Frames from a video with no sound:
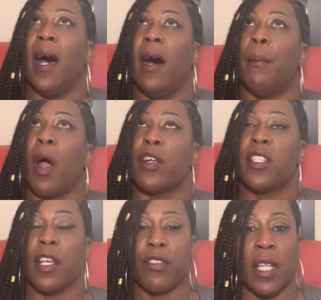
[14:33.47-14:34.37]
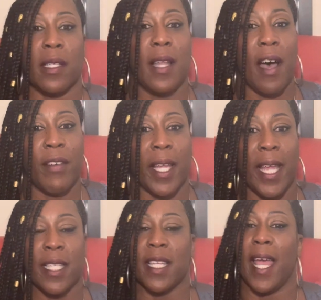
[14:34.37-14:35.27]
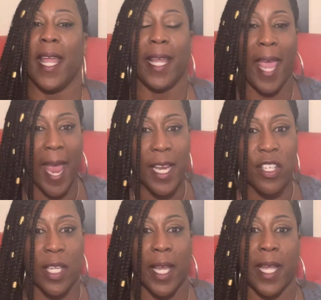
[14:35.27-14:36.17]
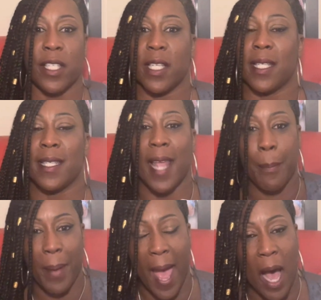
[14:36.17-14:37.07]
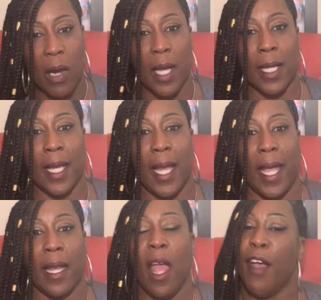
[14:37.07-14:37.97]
ourselves to love again, to engage again, to step out again.